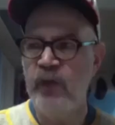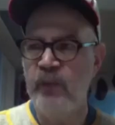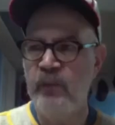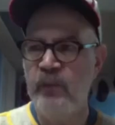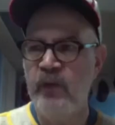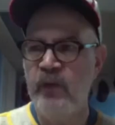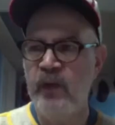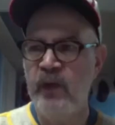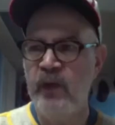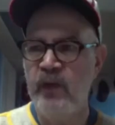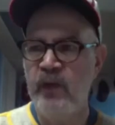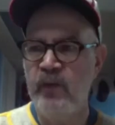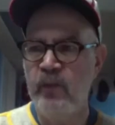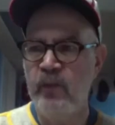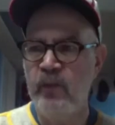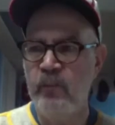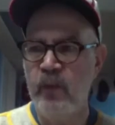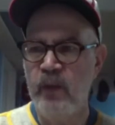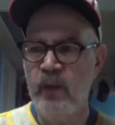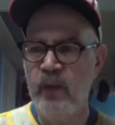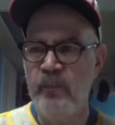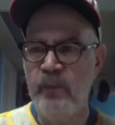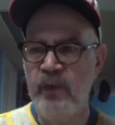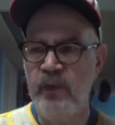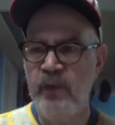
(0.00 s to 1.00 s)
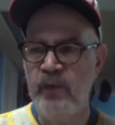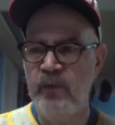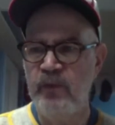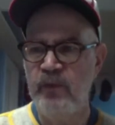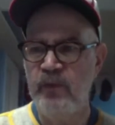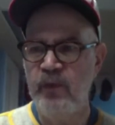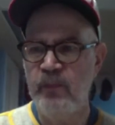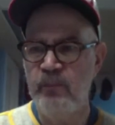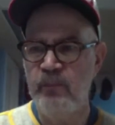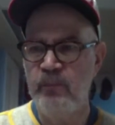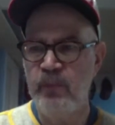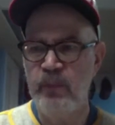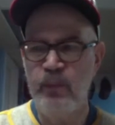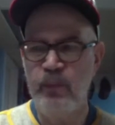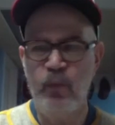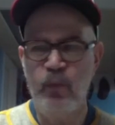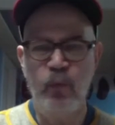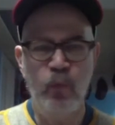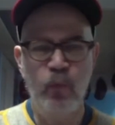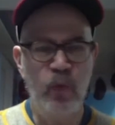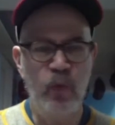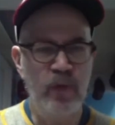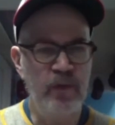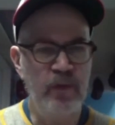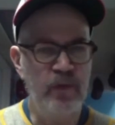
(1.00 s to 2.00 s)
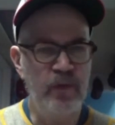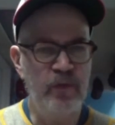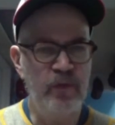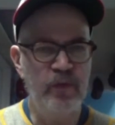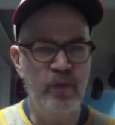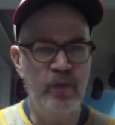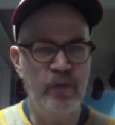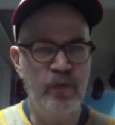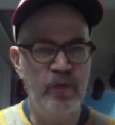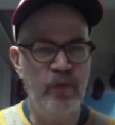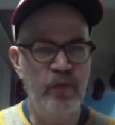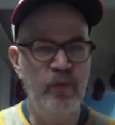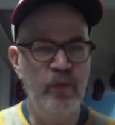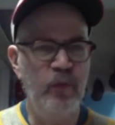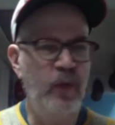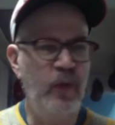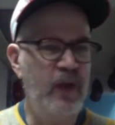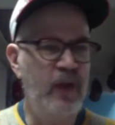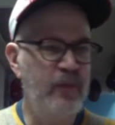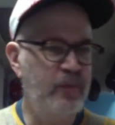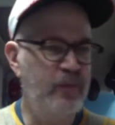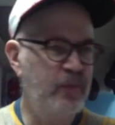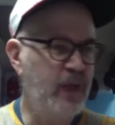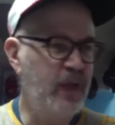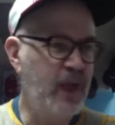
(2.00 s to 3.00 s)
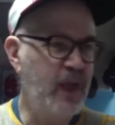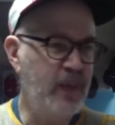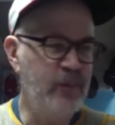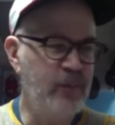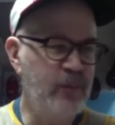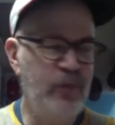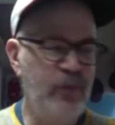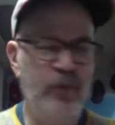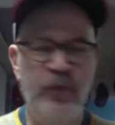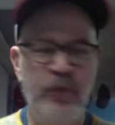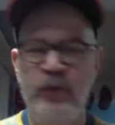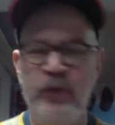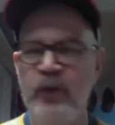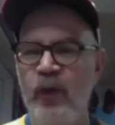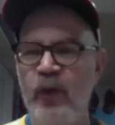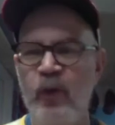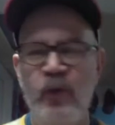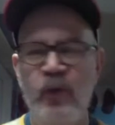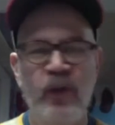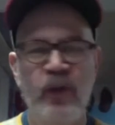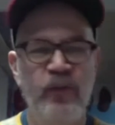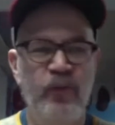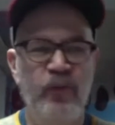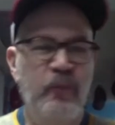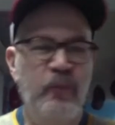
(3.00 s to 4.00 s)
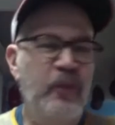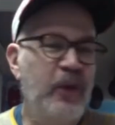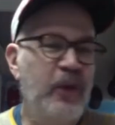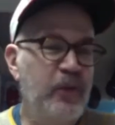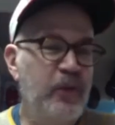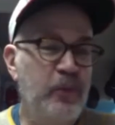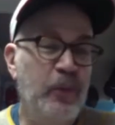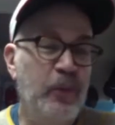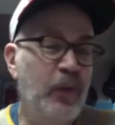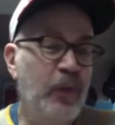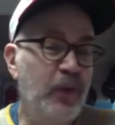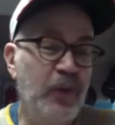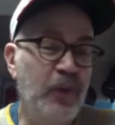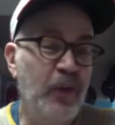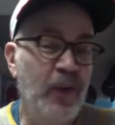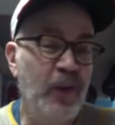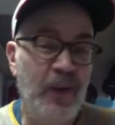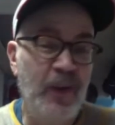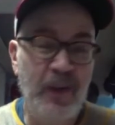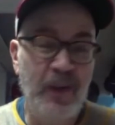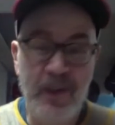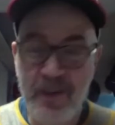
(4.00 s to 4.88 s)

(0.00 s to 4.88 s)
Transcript: thinking there might be some people who wear these jerseys who have absolutely no love for baseball at all.